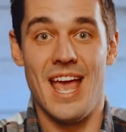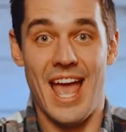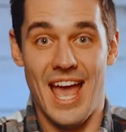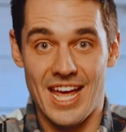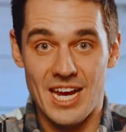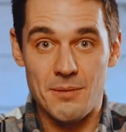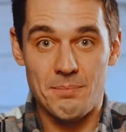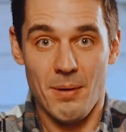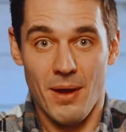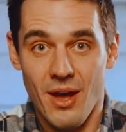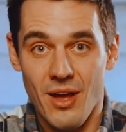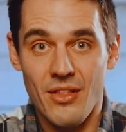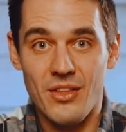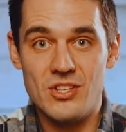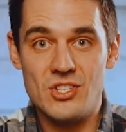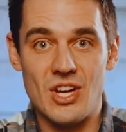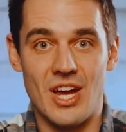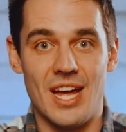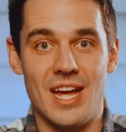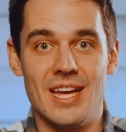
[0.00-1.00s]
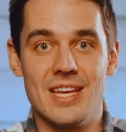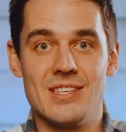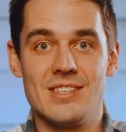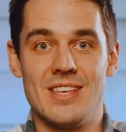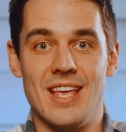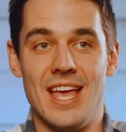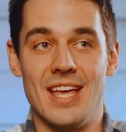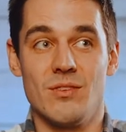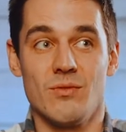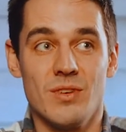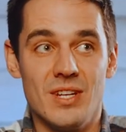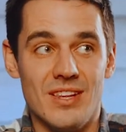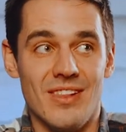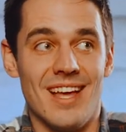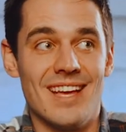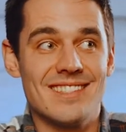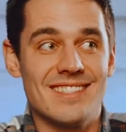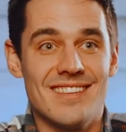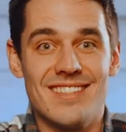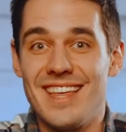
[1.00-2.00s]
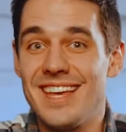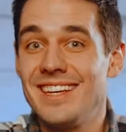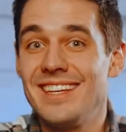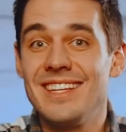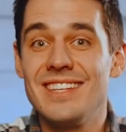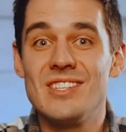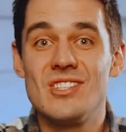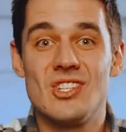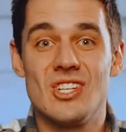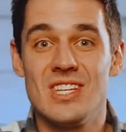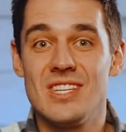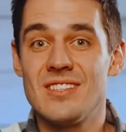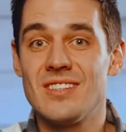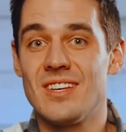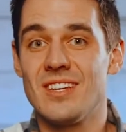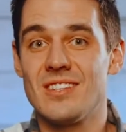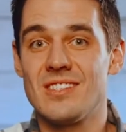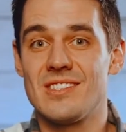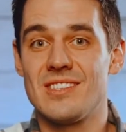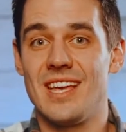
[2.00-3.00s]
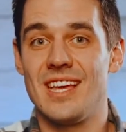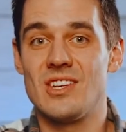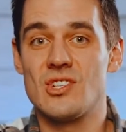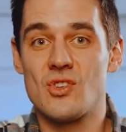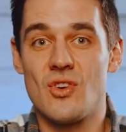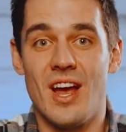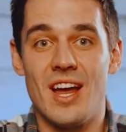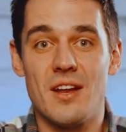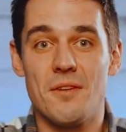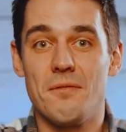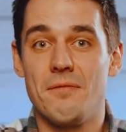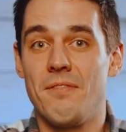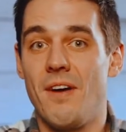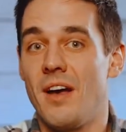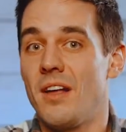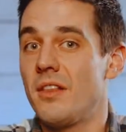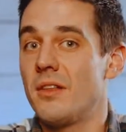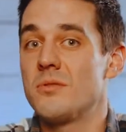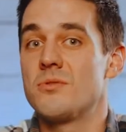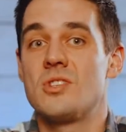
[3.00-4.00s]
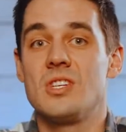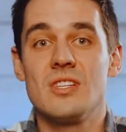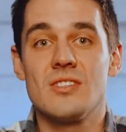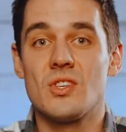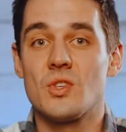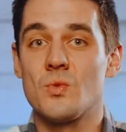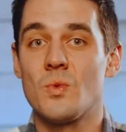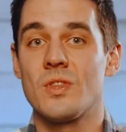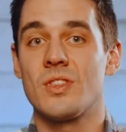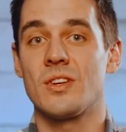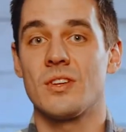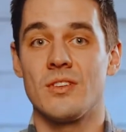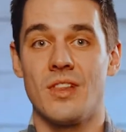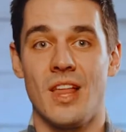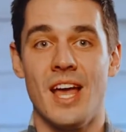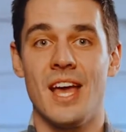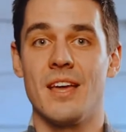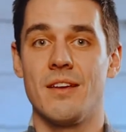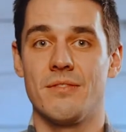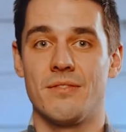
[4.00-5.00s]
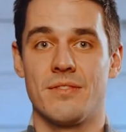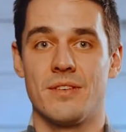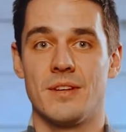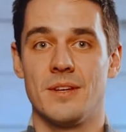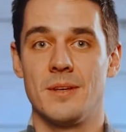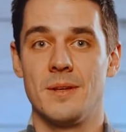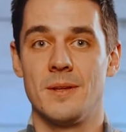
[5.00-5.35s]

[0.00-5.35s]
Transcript: and apologize and realize that they need Jesus and try to follow Jesus with their life.